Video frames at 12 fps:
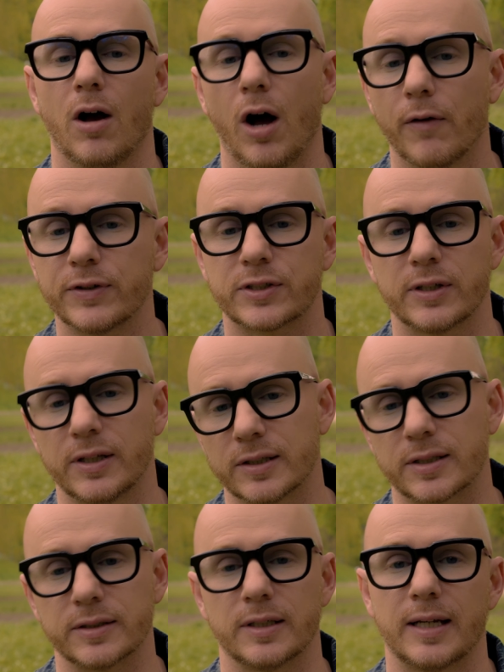Obviously,
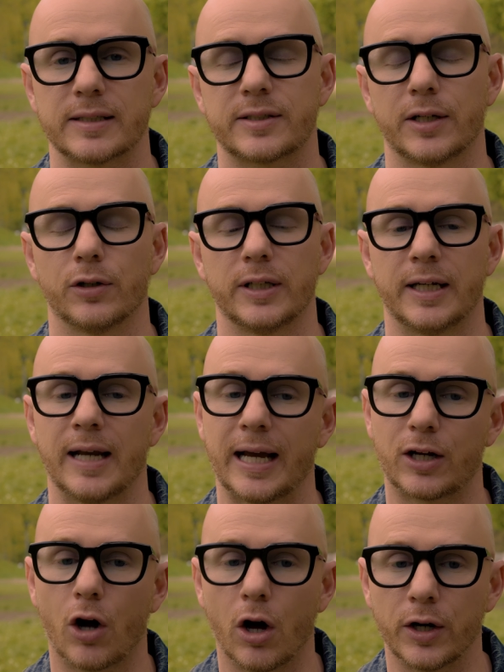this isn't necessarily an
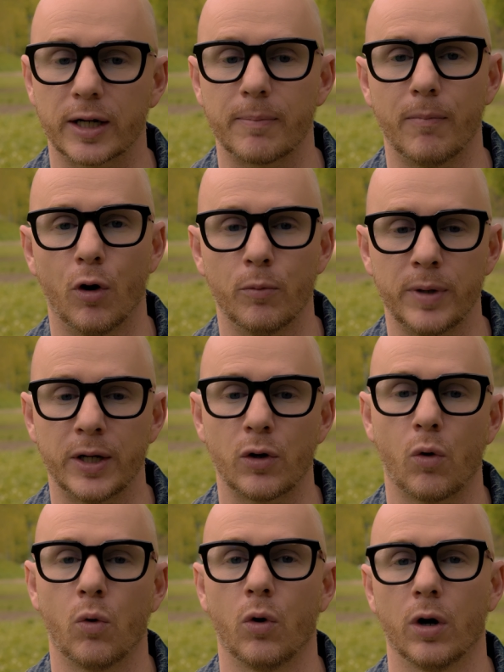iconic moment
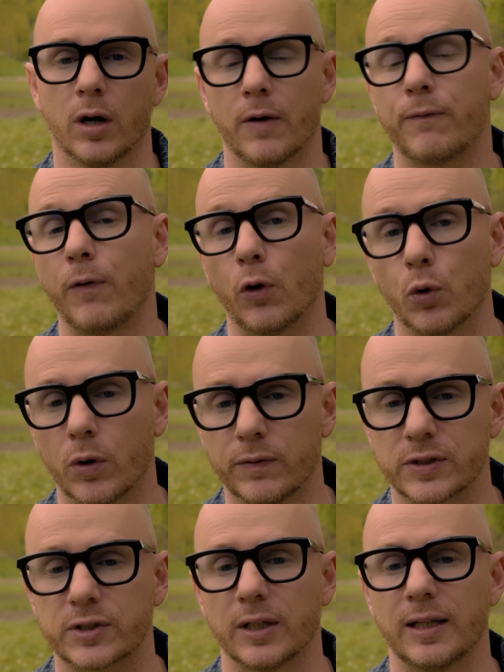or a photo
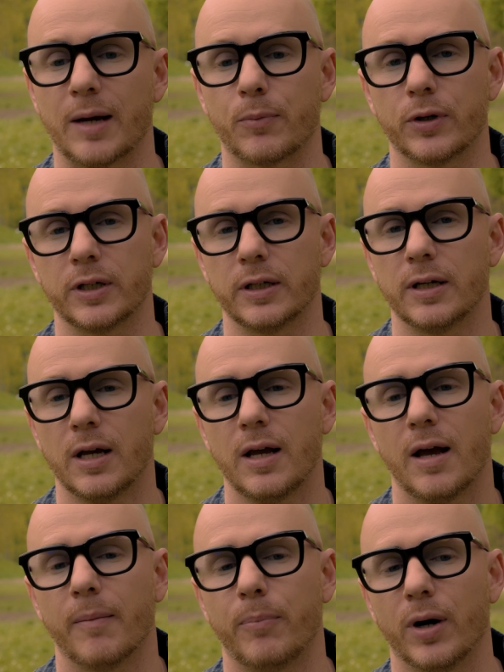of a celebrity,
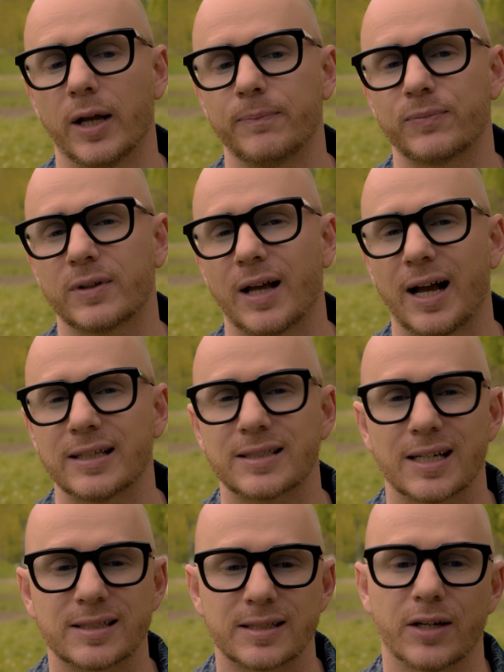but
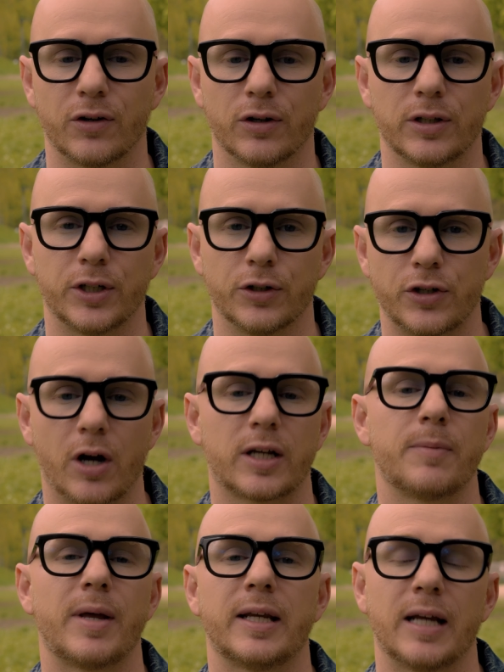as I said earlier,
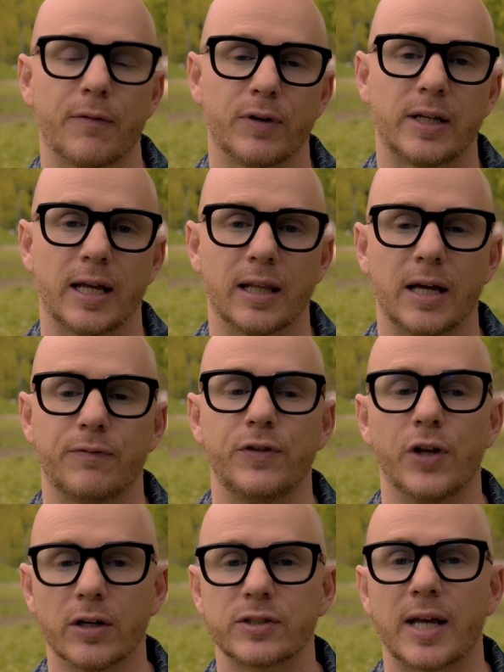documenting everyday
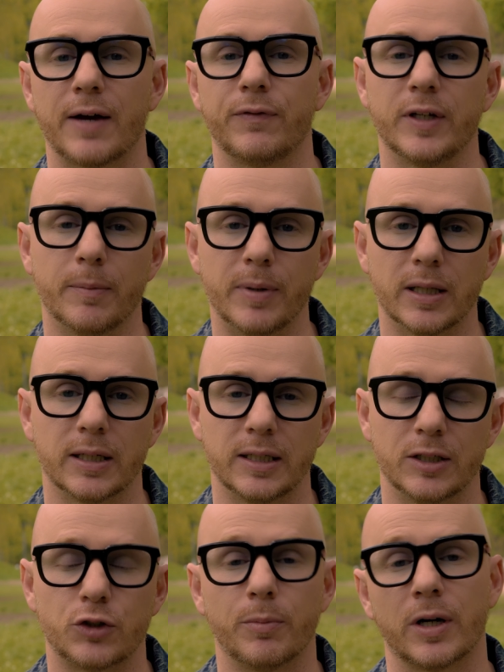life does have the
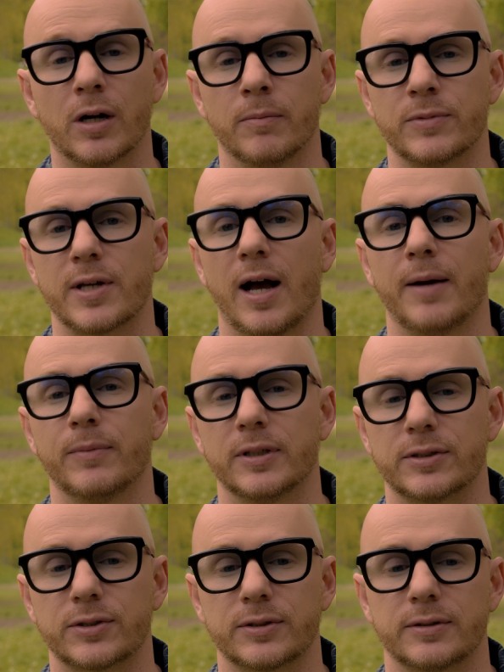ability to become
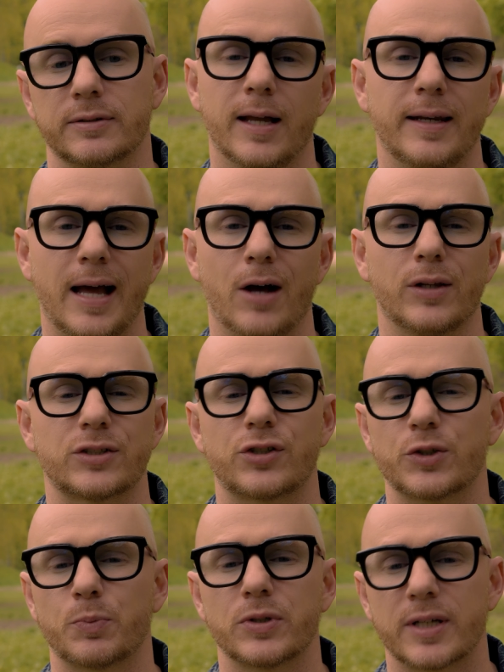timeless. Now, let's
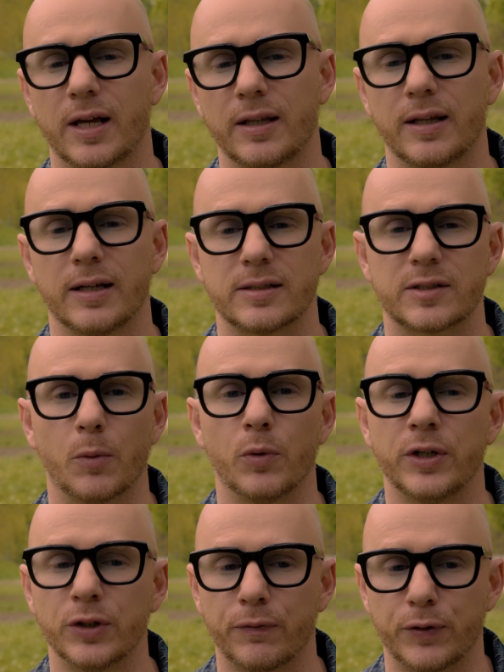just pretend that
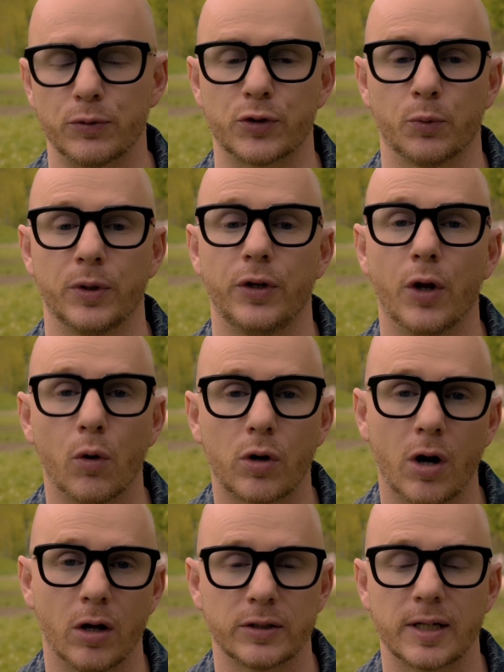someone in the future with no
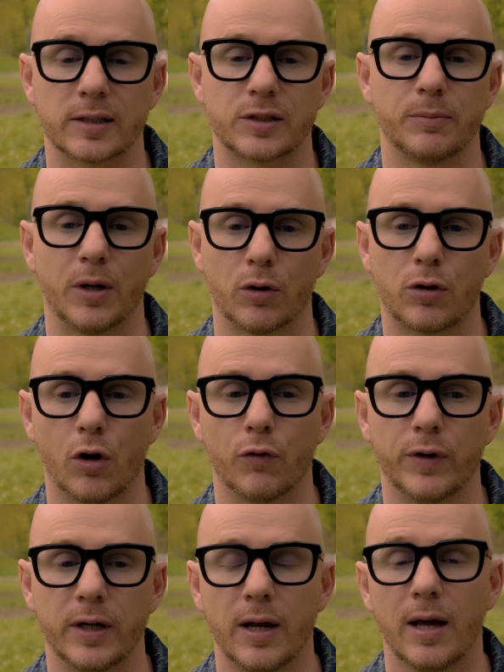context about
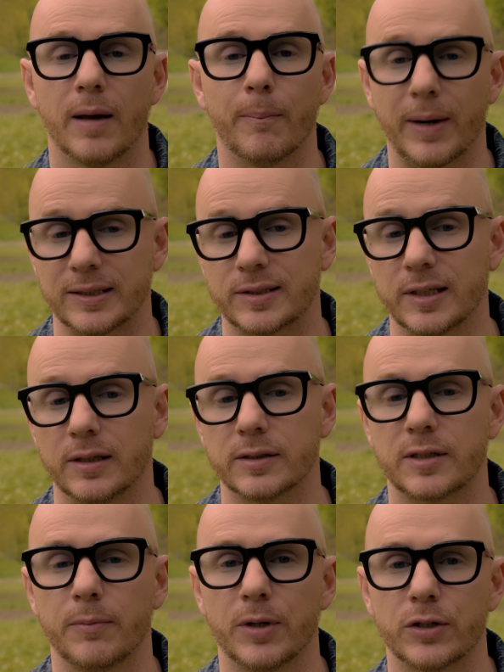COVID might see
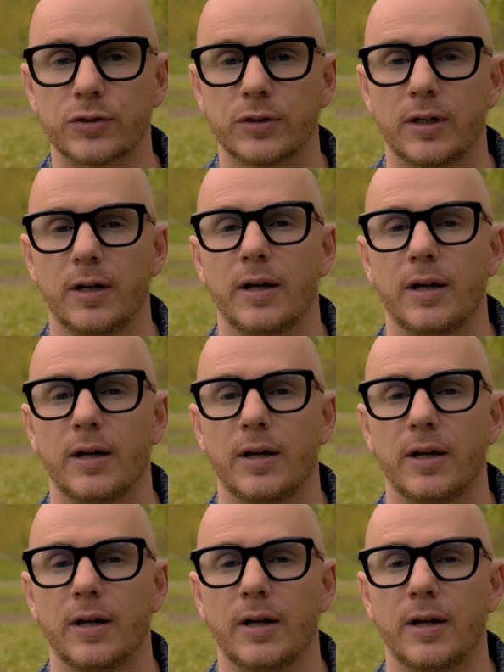this image.